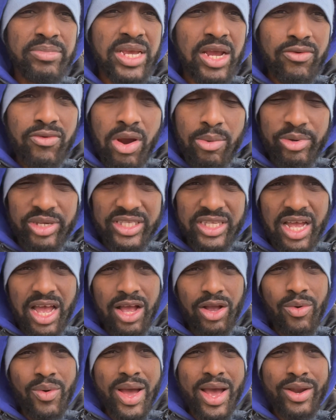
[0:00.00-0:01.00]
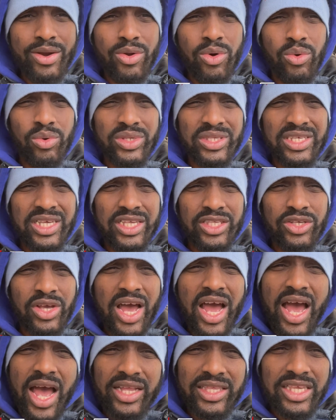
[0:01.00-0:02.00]
Be a rabbit start going now. Seeing
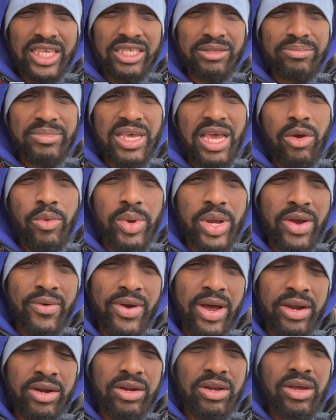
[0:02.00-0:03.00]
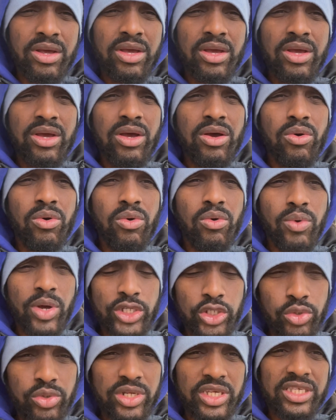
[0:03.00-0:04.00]
some artists be aware and
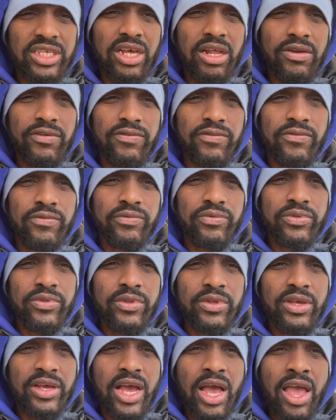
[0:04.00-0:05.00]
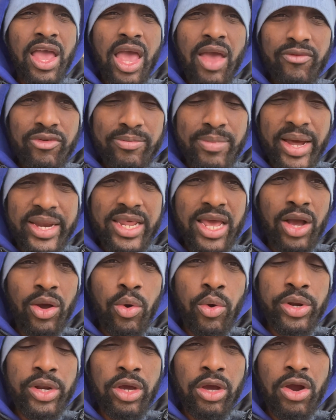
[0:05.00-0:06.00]
watch on yourself. That everybody I
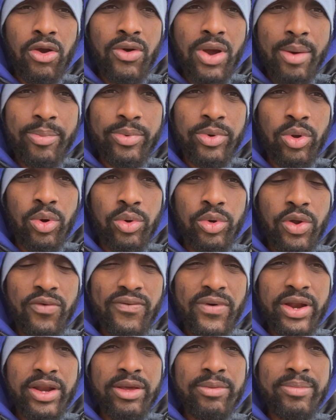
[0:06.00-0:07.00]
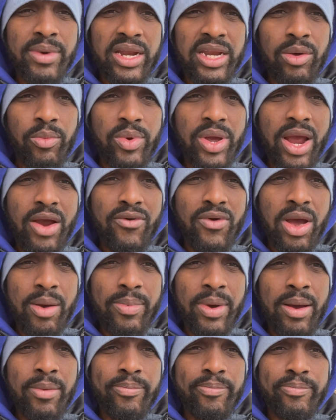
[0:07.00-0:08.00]
go to they go rap now. Not for the man them we are
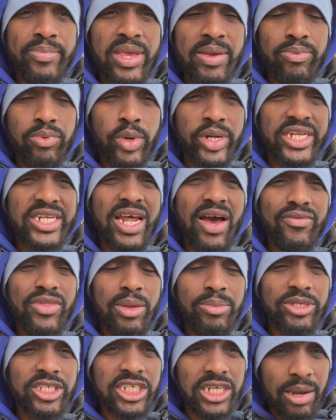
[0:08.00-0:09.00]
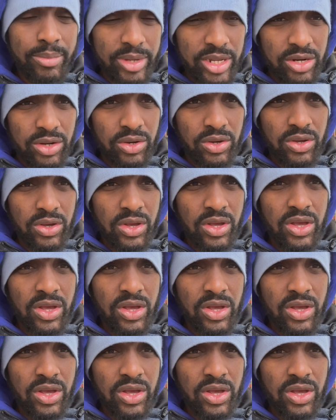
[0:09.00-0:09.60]
rap people did have them job, you know.